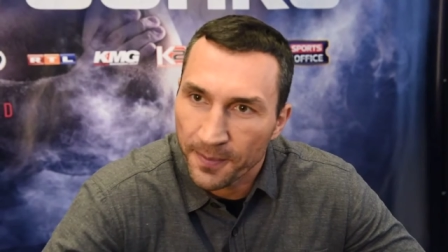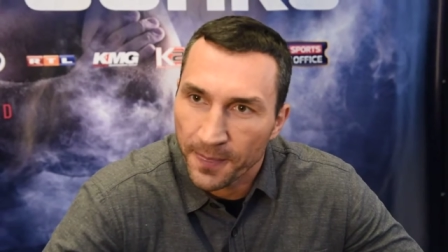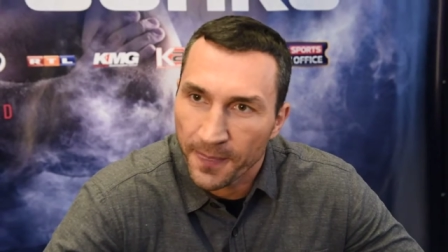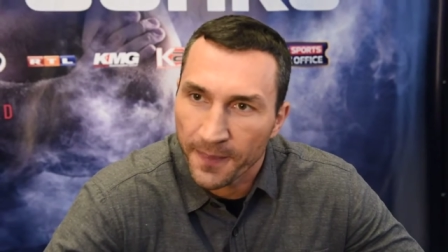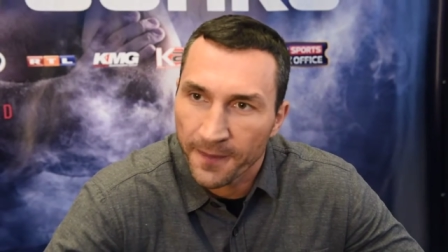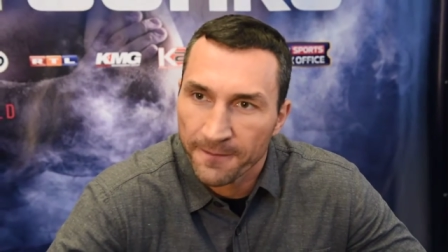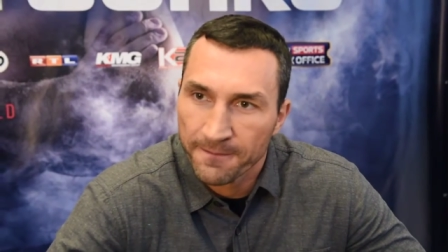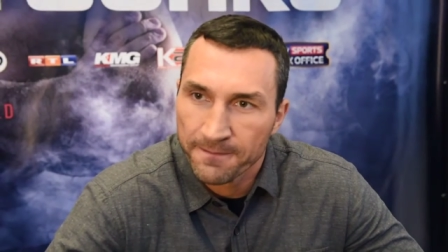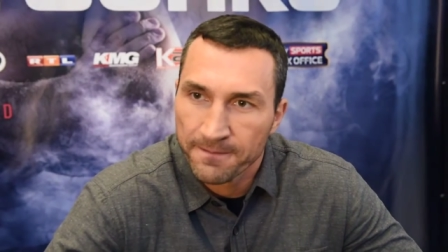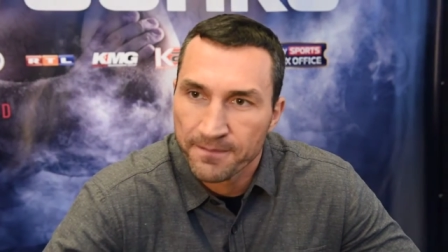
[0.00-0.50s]

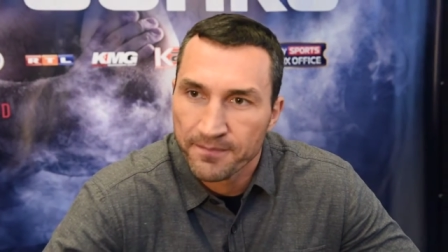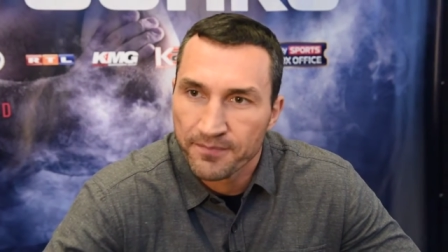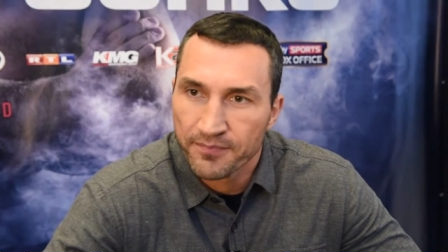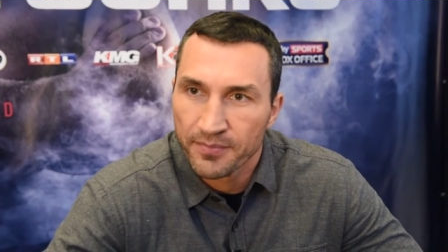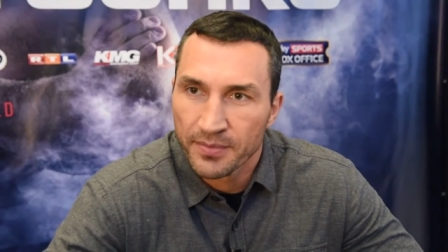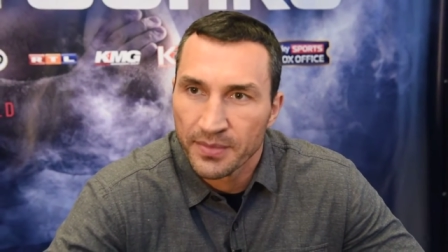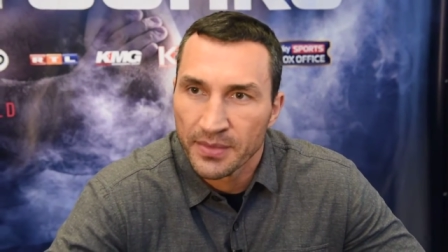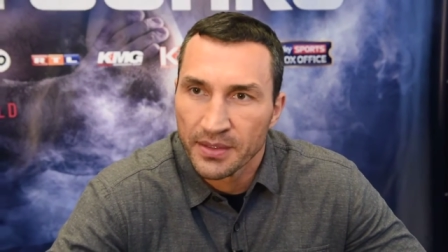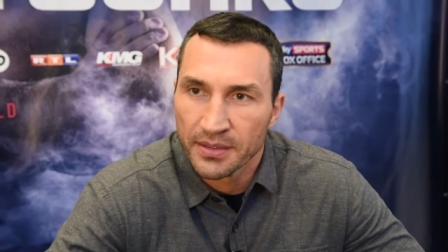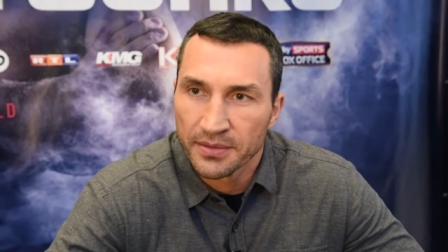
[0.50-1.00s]
you're looking
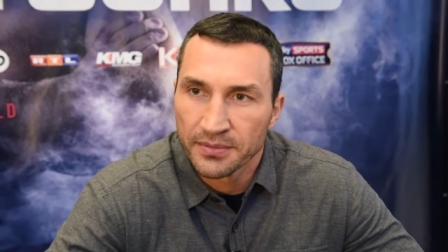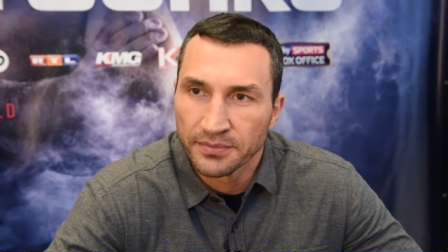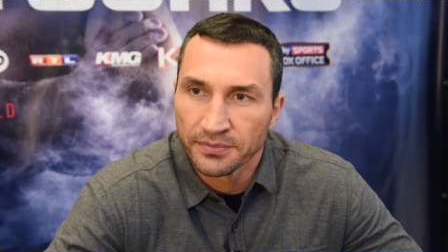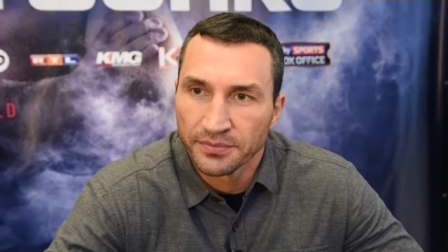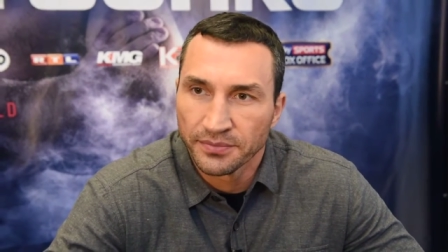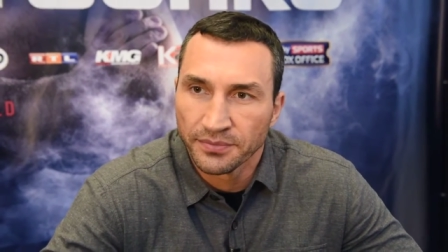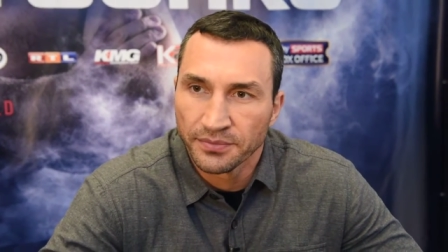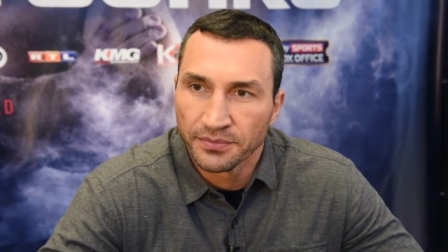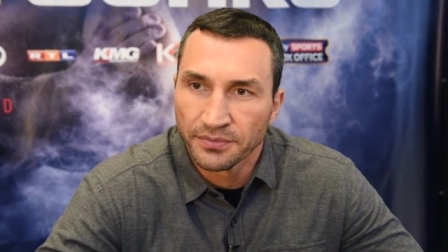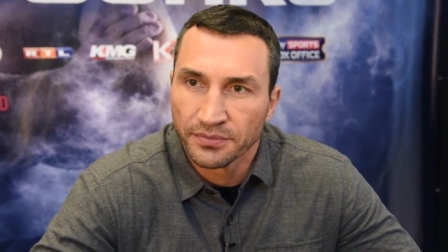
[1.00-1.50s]
maybe perhaps to
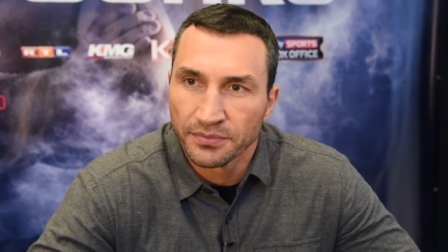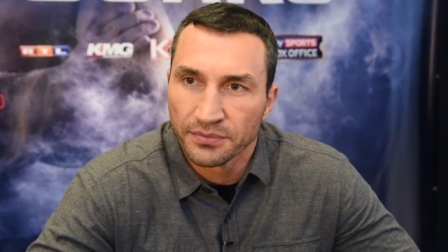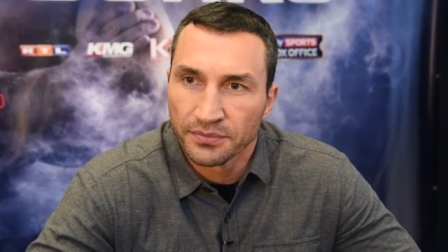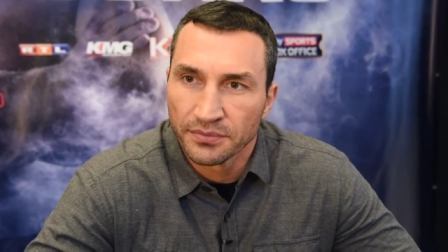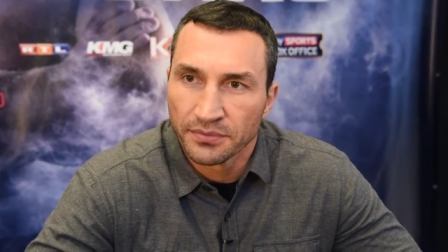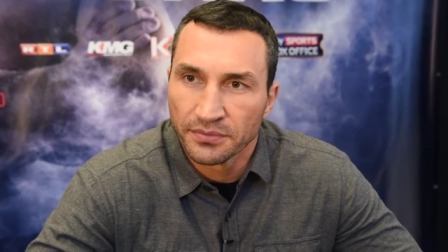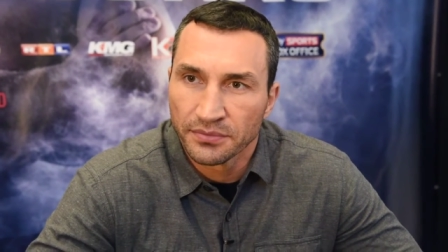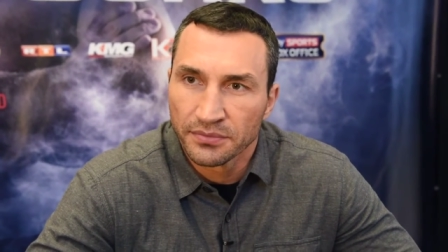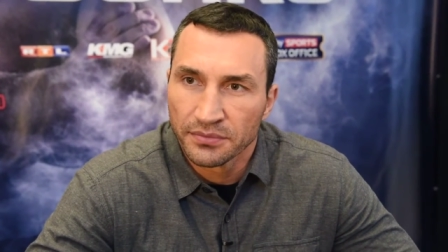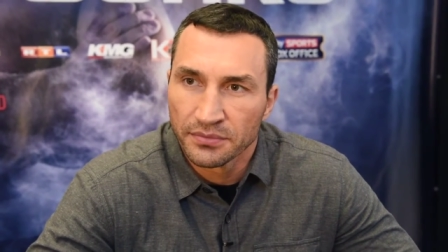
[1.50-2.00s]
take him into
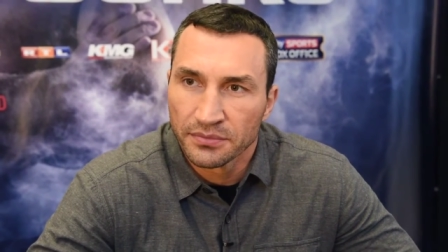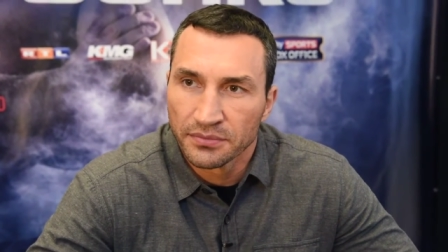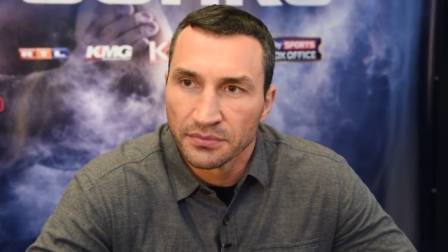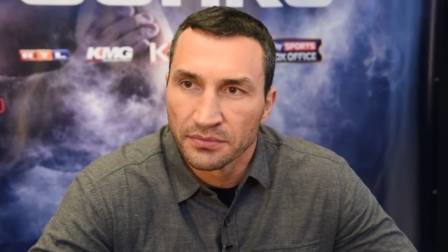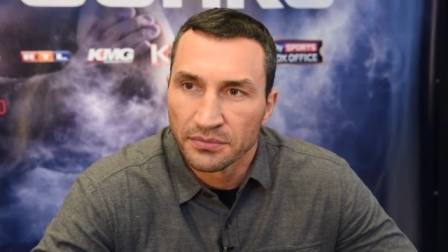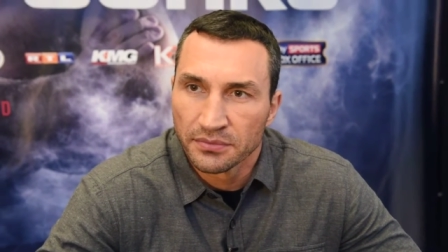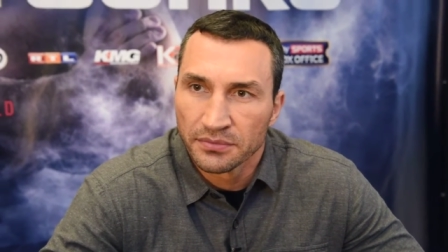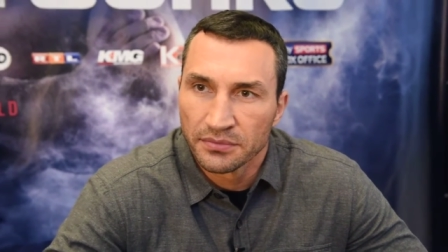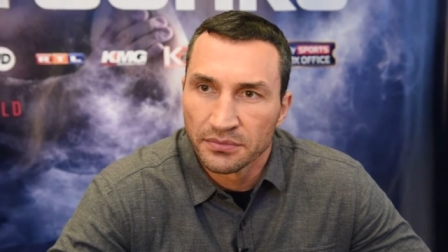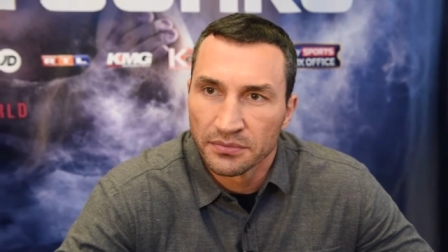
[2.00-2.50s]
the mid to
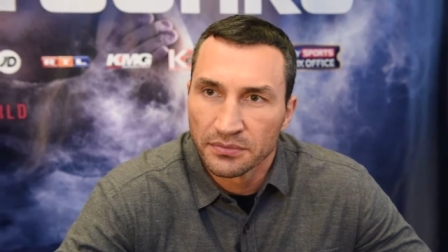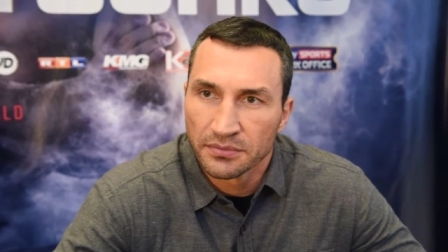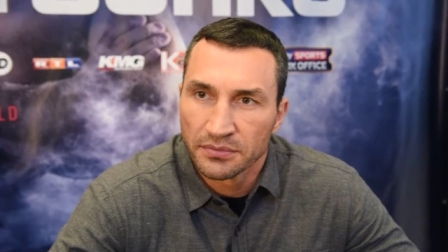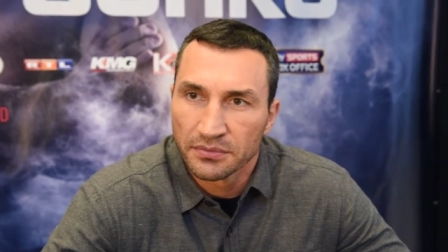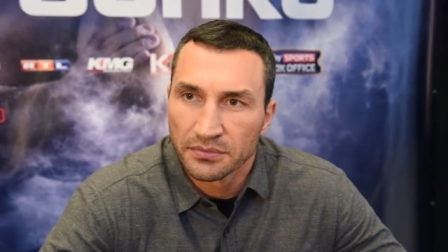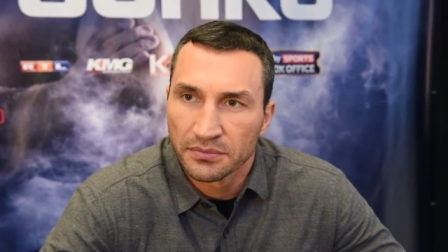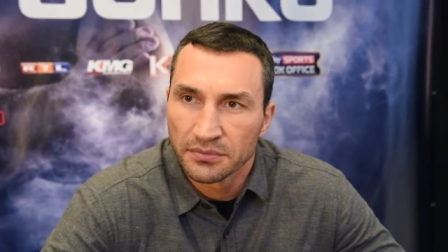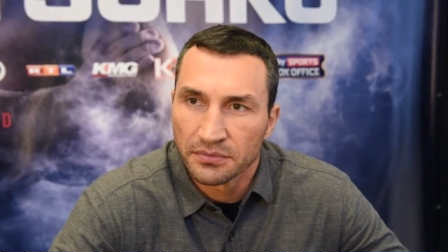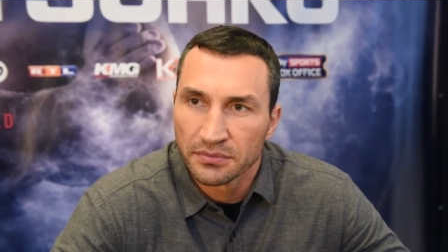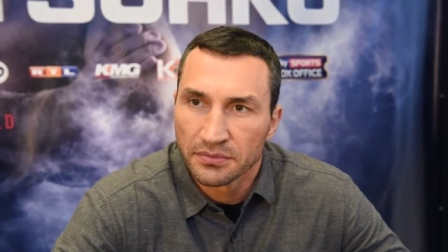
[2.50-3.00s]
late rounds
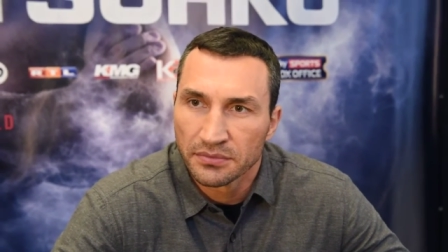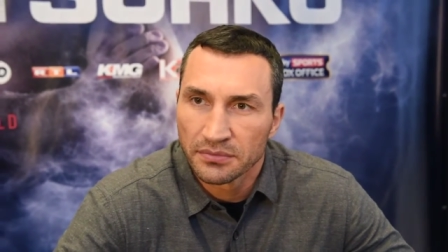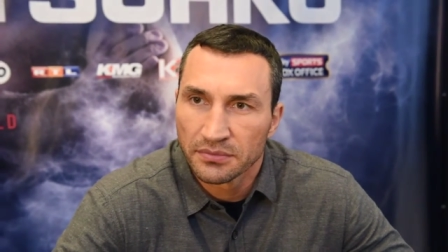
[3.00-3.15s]
to kind of